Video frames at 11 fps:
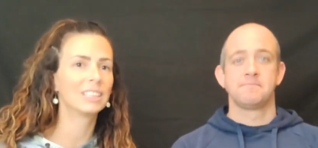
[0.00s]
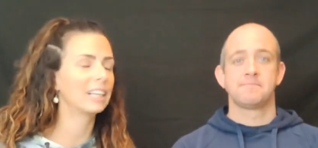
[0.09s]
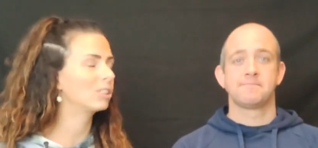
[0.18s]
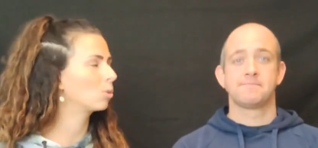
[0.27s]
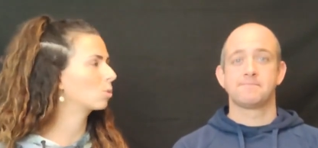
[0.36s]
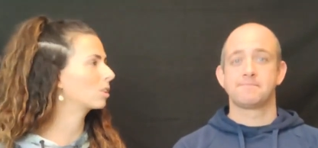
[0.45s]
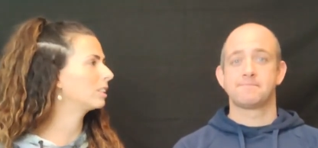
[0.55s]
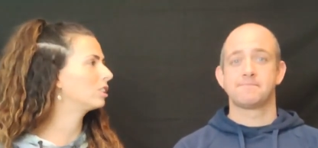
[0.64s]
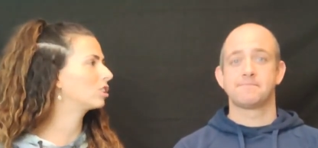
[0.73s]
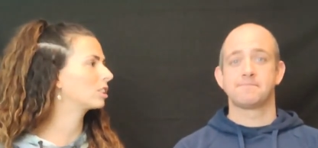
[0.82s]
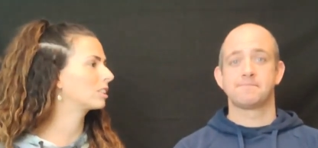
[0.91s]
Speaker 1: Did I
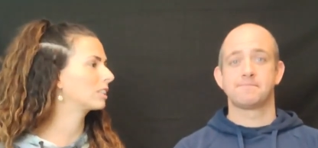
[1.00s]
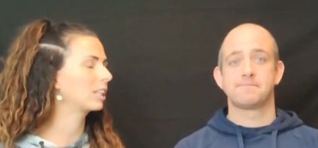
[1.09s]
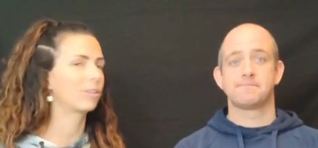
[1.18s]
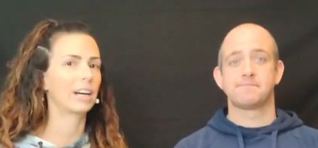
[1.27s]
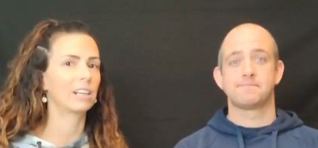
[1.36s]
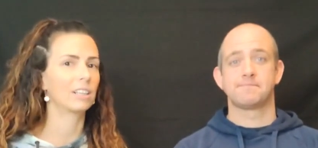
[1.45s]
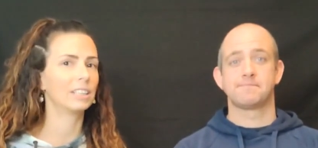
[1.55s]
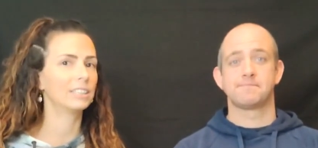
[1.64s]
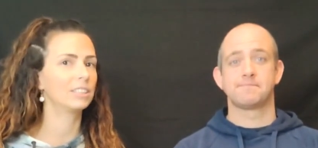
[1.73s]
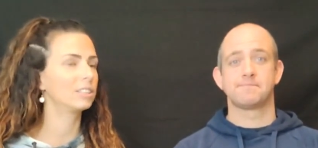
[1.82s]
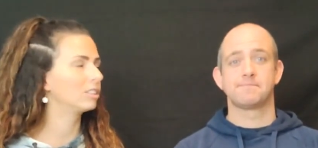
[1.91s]
totally just
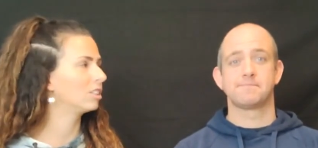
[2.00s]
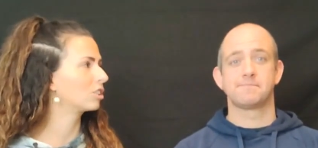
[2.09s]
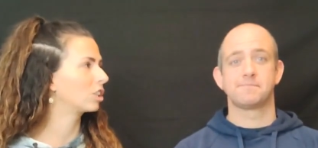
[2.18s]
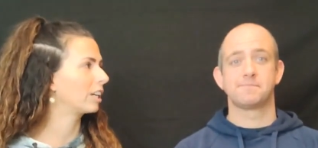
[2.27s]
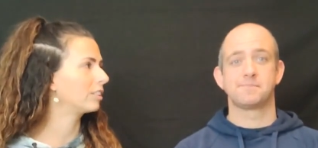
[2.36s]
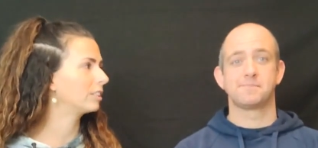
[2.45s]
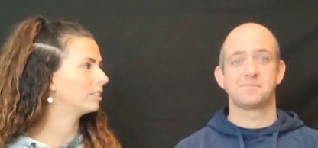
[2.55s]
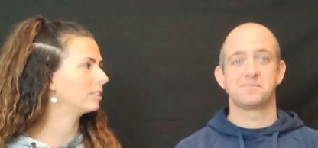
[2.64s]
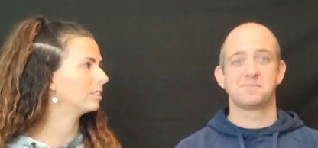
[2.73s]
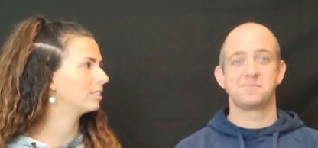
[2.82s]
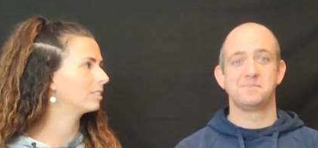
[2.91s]
psychoanalyze your
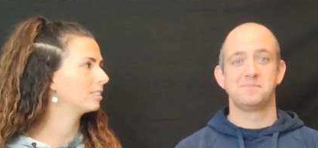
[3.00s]
childhood?